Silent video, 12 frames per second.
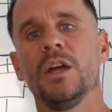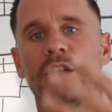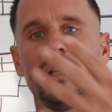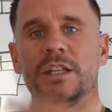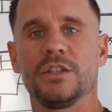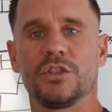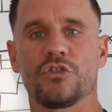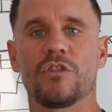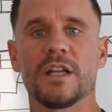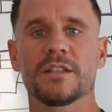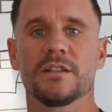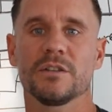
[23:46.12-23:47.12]
You need to
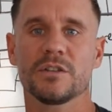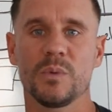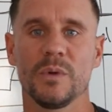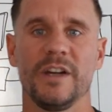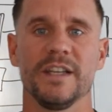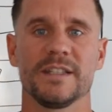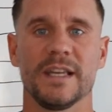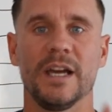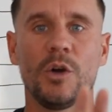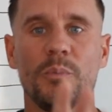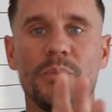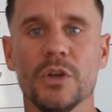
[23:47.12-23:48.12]
trust us. We're here to
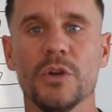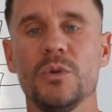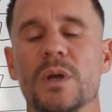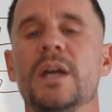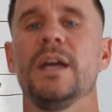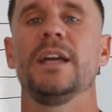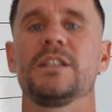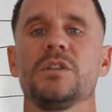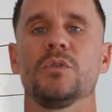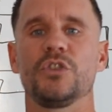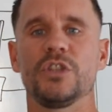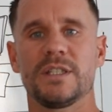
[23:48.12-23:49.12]
help you. It's
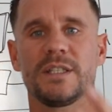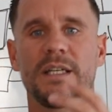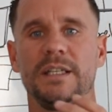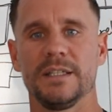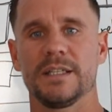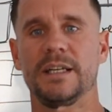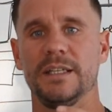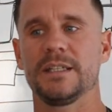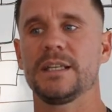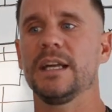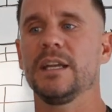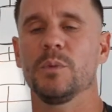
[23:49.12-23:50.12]
not just take, take,
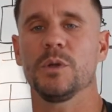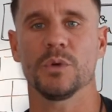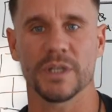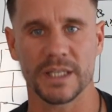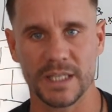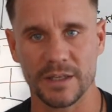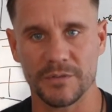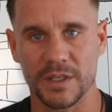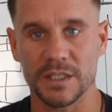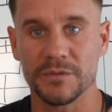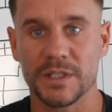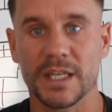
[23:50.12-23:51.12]
take. We want to give,
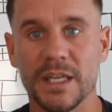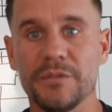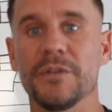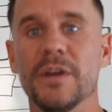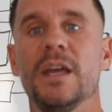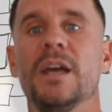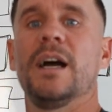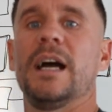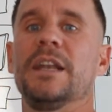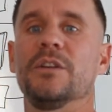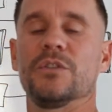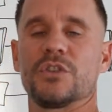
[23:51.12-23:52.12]
give, give.
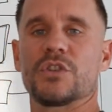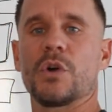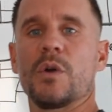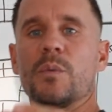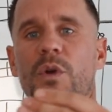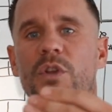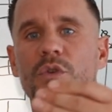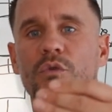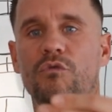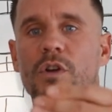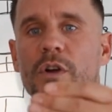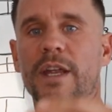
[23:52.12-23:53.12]
And at the time when you're
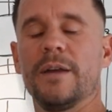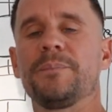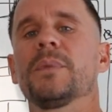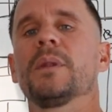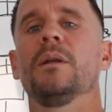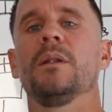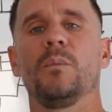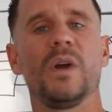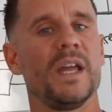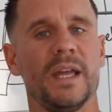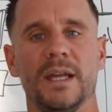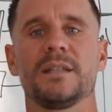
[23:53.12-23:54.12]
right,
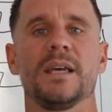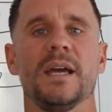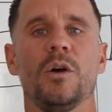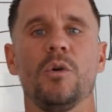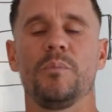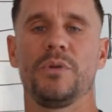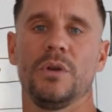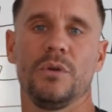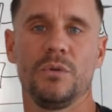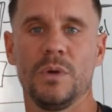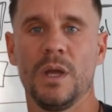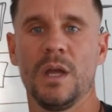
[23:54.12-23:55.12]
we're here to help
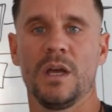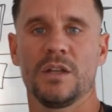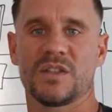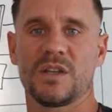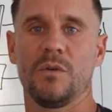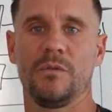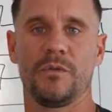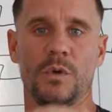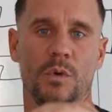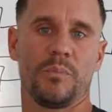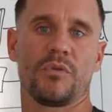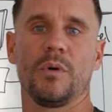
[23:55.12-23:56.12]
you solve
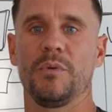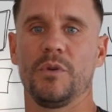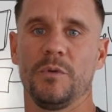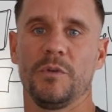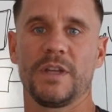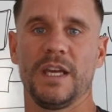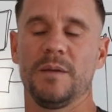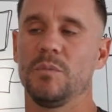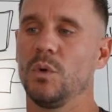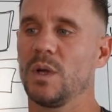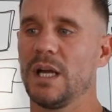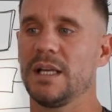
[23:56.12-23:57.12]
your problem of getting
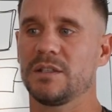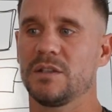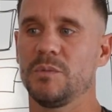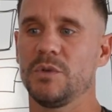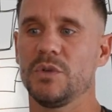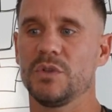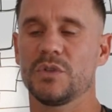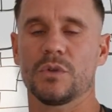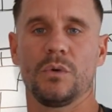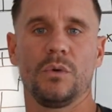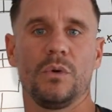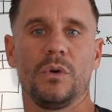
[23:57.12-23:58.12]
more customers
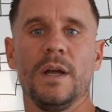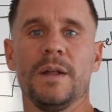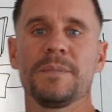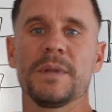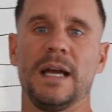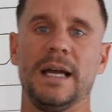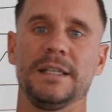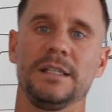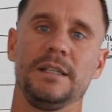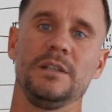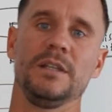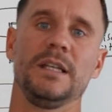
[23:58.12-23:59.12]
or
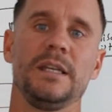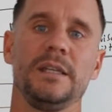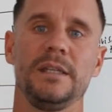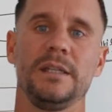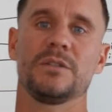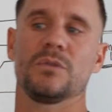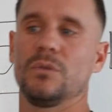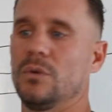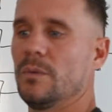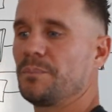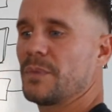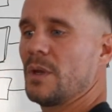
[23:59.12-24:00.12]
handling your leads
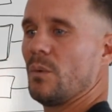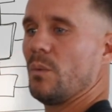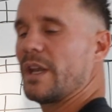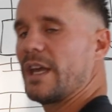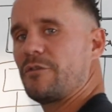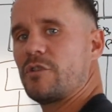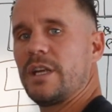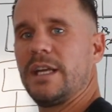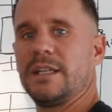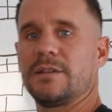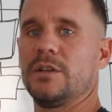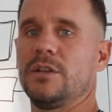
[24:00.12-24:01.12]
or whatever it
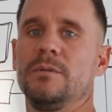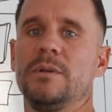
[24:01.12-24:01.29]
is that you